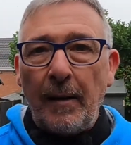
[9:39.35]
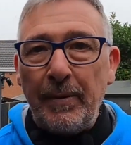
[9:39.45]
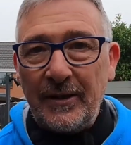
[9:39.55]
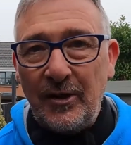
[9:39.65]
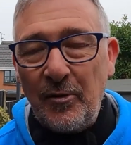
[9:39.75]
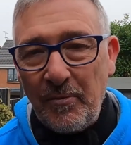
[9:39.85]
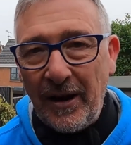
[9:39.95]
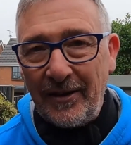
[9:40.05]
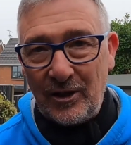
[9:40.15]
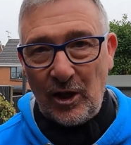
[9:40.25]
I picked a
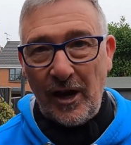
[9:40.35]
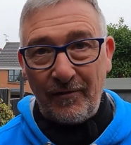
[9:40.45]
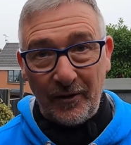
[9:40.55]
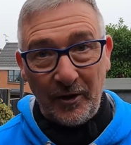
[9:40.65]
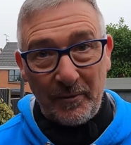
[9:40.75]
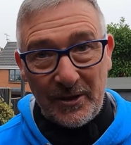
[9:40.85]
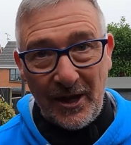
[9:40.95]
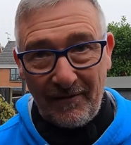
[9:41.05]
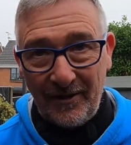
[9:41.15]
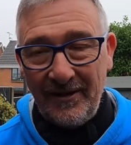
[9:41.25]
number out of the sky for the number
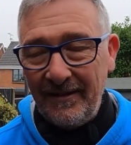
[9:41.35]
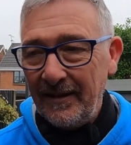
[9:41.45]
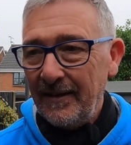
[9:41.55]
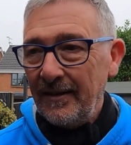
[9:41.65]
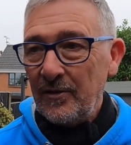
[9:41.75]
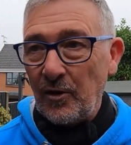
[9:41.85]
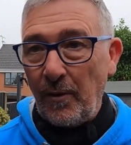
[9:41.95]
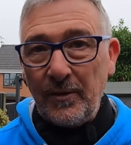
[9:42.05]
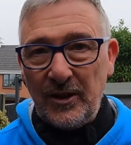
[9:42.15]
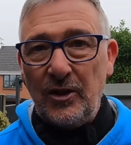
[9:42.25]
7,
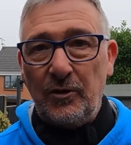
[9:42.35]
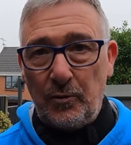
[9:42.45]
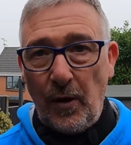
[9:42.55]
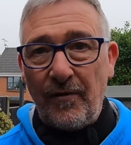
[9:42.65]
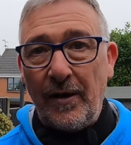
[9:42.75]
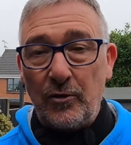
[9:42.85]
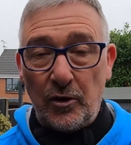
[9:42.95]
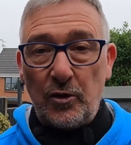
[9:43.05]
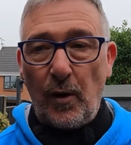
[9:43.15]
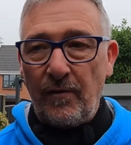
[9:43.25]
so I wanted to do 12 hours
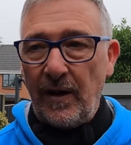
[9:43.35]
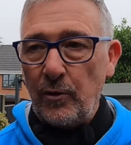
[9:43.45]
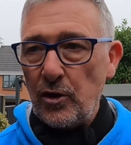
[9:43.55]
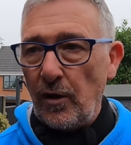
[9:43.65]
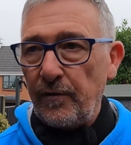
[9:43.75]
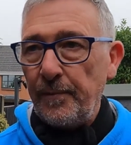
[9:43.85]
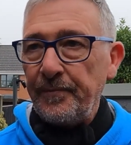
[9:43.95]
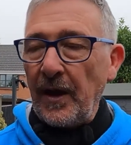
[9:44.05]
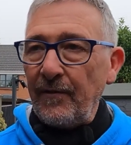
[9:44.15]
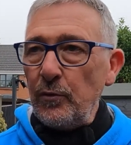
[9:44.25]
on and 12 hours off.
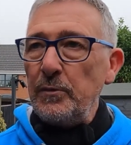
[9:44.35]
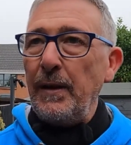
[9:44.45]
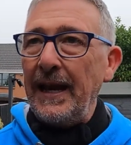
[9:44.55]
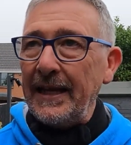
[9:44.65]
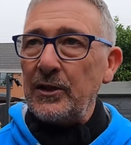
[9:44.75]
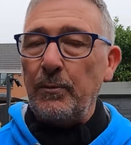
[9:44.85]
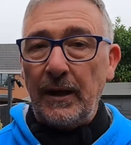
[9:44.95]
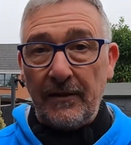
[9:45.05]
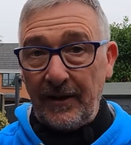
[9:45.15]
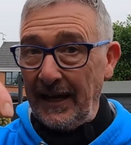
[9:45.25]
Now I've always been led to
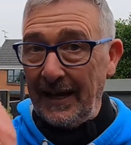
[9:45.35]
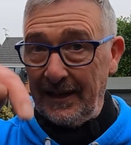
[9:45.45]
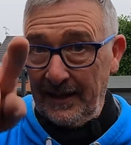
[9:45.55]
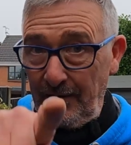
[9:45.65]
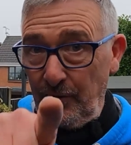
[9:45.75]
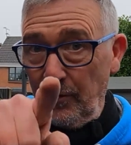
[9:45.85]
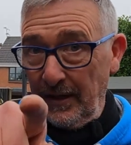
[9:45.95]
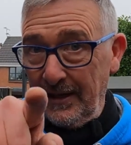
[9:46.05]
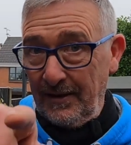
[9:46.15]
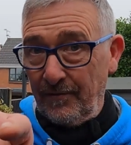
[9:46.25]
believe, and again, if you
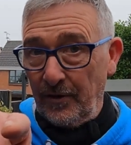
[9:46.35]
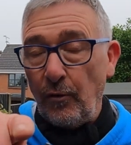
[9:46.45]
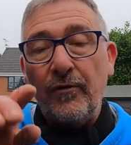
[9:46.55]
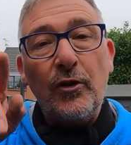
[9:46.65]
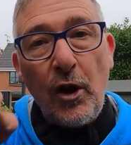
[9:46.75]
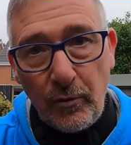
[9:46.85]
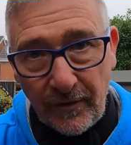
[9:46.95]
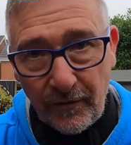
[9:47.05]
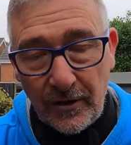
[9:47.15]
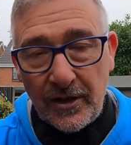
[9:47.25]
think different or if you know
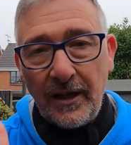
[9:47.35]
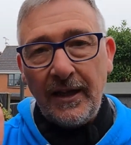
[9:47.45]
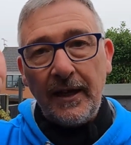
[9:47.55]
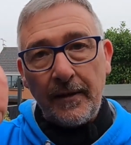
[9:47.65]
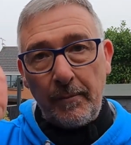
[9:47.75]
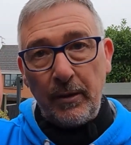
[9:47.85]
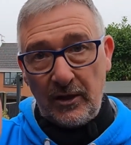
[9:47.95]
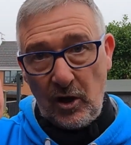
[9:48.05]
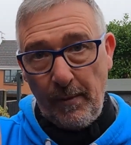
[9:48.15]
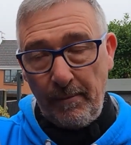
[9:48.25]
different, then
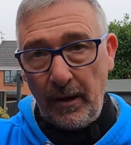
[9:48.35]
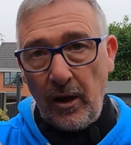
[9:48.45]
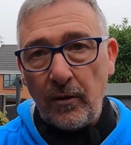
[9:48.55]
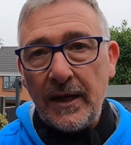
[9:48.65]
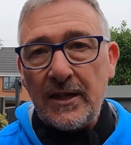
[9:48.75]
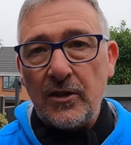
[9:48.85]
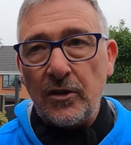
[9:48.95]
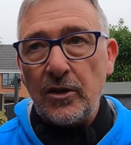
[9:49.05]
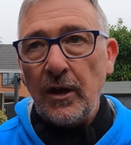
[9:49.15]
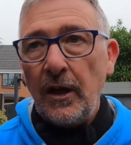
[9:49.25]
please comment below,
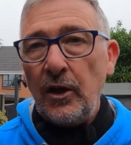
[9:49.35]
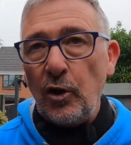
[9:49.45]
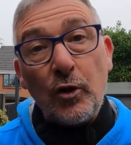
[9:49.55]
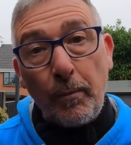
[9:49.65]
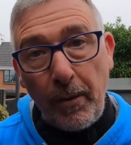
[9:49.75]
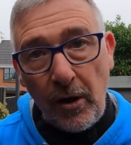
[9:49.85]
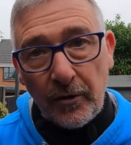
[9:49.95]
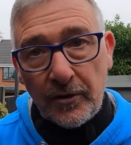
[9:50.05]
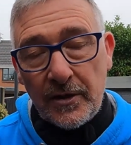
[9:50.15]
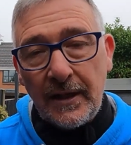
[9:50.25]
is your
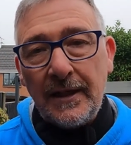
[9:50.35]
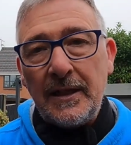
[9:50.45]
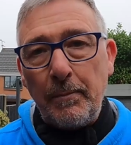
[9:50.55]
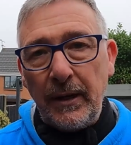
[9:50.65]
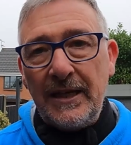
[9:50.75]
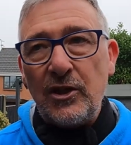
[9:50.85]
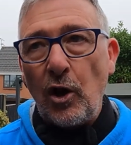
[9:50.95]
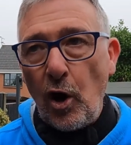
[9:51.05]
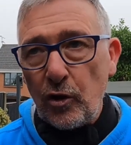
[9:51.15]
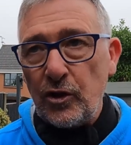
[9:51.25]
pond
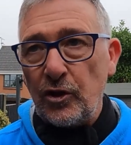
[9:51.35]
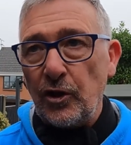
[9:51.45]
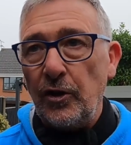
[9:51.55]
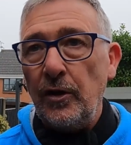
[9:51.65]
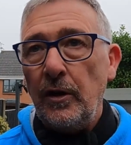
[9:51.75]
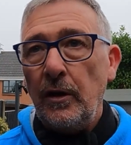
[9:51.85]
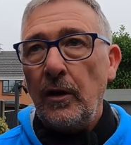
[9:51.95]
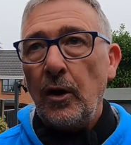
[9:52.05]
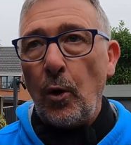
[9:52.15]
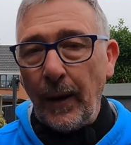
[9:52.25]
depletes oxygen
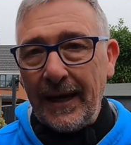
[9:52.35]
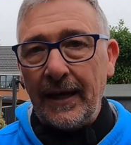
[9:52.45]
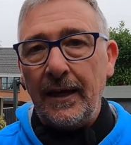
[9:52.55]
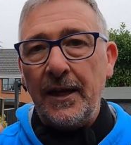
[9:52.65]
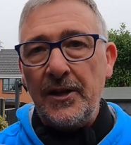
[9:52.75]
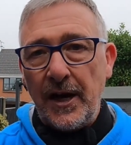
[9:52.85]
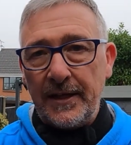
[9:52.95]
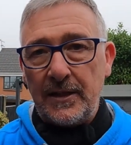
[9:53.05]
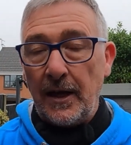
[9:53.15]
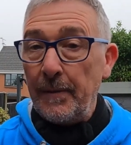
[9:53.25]
quicker at
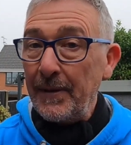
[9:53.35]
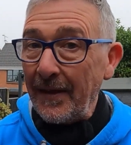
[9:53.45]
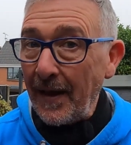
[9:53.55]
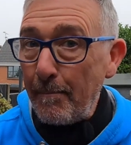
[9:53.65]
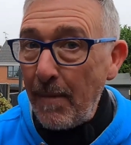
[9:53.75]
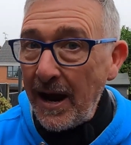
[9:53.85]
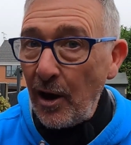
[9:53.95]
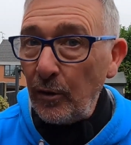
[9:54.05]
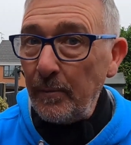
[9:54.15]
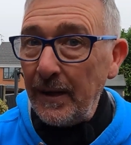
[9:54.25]
night time. Now that
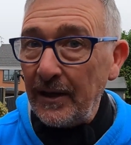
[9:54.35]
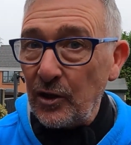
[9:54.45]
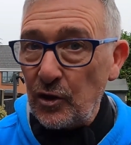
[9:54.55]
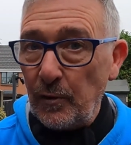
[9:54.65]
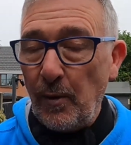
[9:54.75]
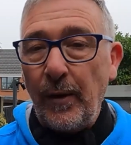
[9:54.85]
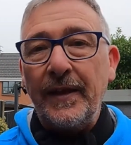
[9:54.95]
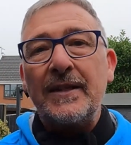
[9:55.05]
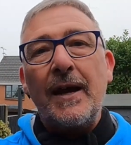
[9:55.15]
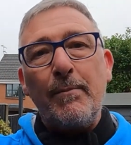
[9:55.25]
might only be in the summer
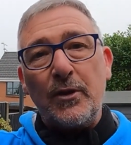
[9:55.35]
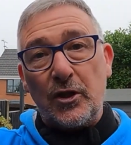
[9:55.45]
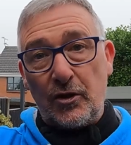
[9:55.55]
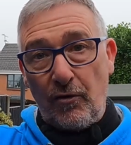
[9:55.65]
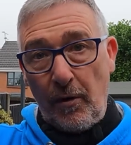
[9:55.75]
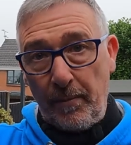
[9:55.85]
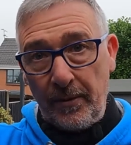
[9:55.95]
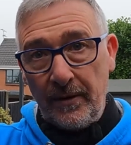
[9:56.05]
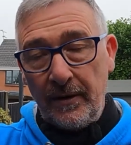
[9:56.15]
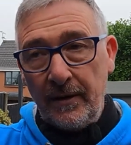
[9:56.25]
when the temperatures are up,
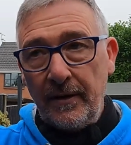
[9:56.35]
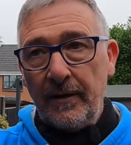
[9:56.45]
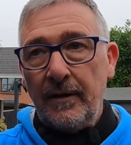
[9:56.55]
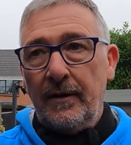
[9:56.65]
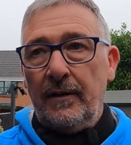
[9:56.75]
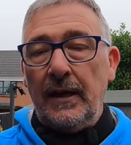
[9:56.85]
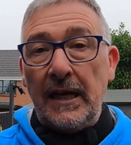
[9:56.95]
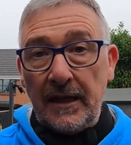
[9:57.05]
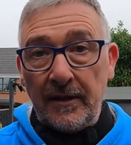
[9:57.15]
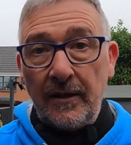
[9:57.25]

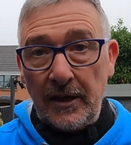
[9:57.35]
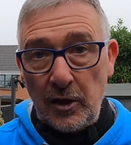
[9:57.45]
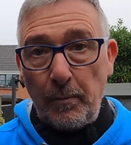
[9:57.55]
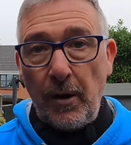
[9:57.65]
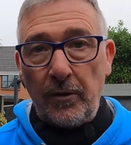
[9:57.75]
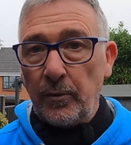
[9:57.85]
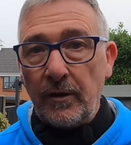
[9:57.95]
in your pond.